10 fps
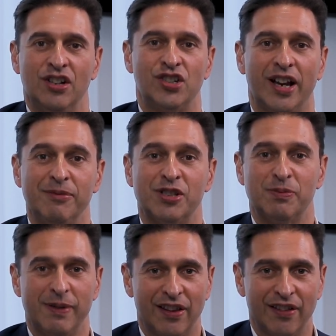James has
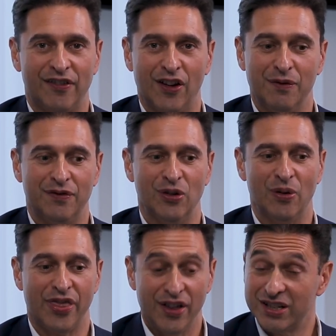been at the firm
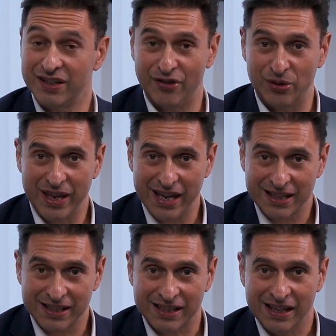for 34
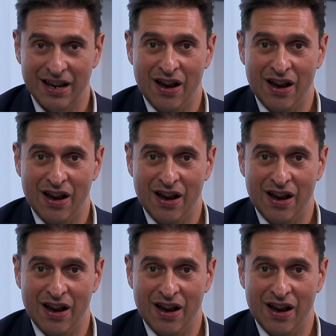years,